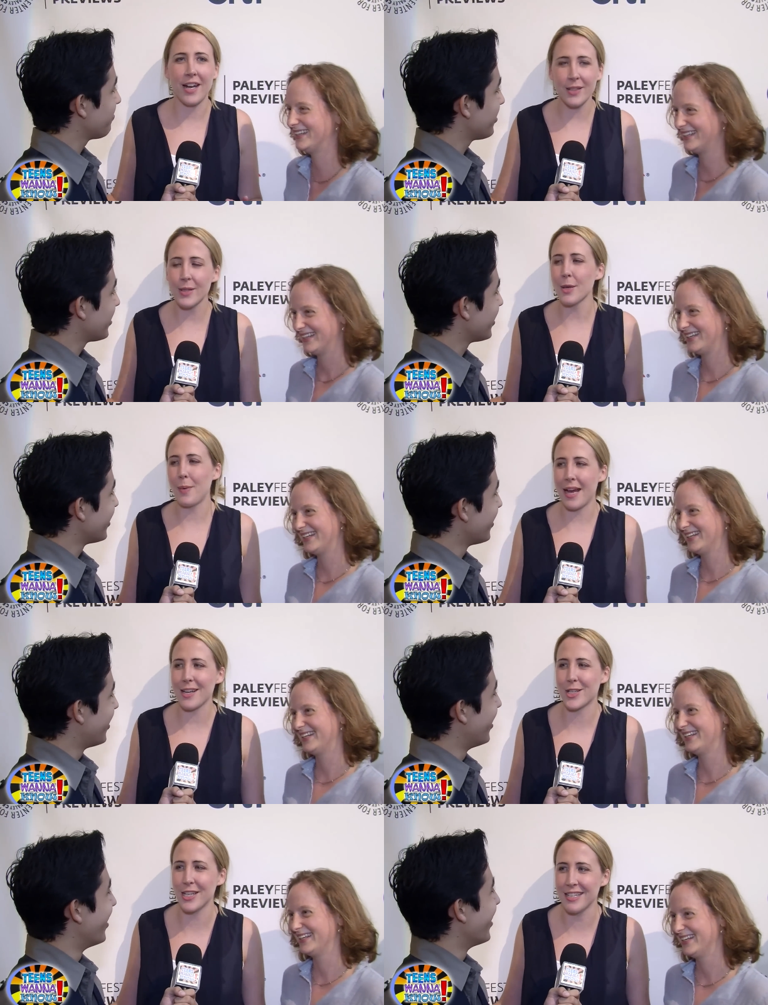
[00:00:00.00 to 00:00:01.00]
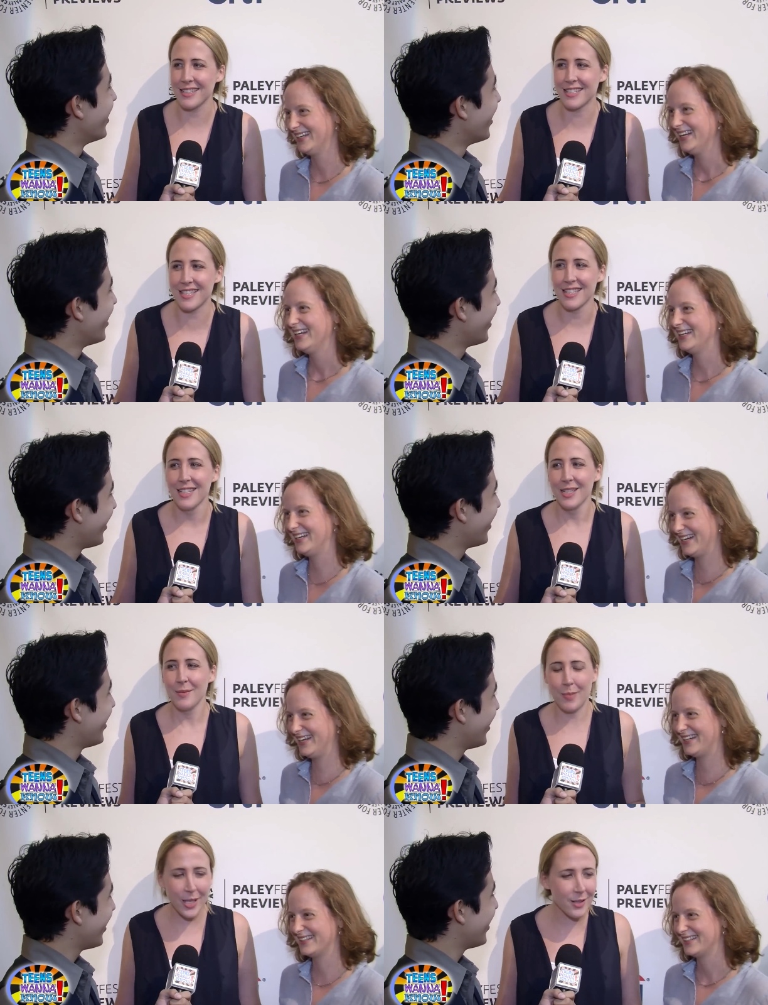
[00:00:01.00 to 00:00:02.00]
Speaker 1: Follow your passions.
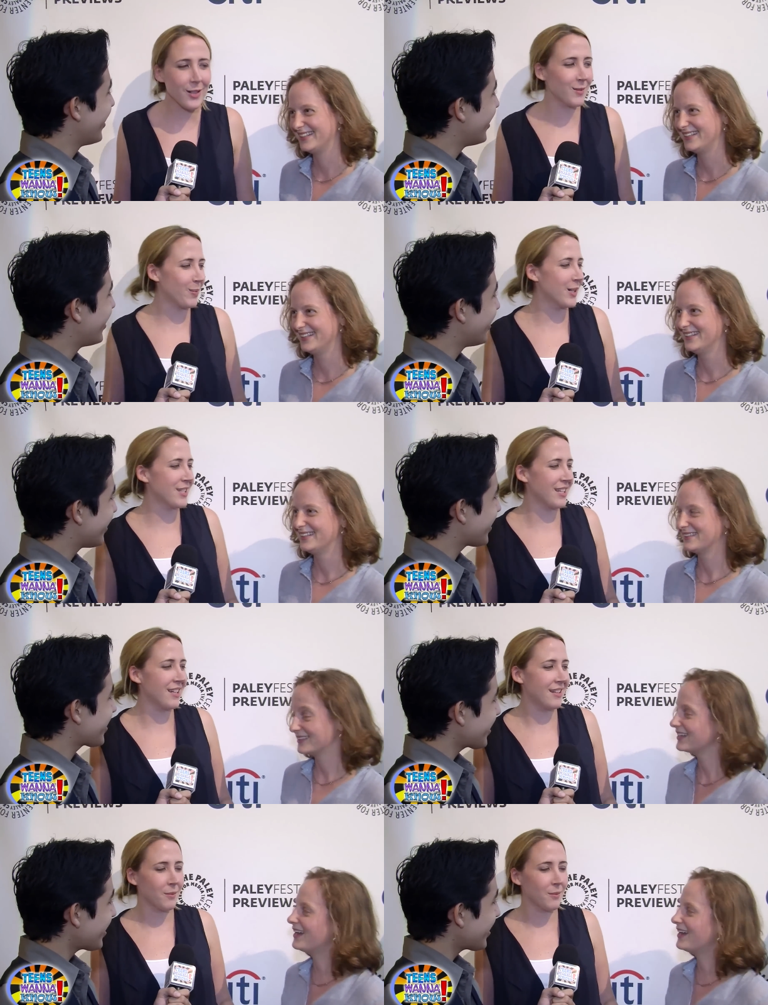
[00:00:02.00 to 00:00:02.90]
be your own person.